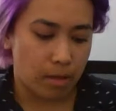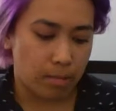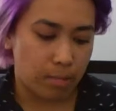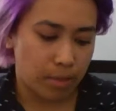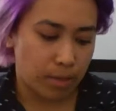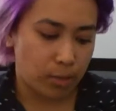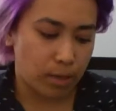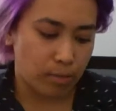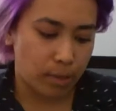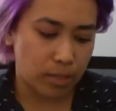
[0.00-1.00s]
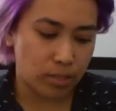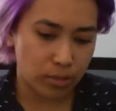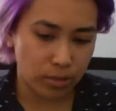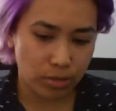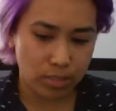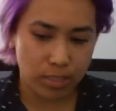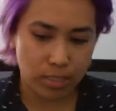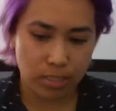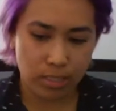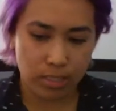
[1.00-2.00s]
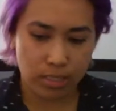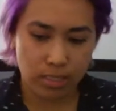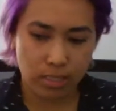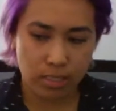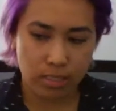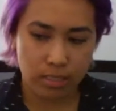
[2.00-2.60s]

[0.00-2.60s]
But the Queen of Pentacles is this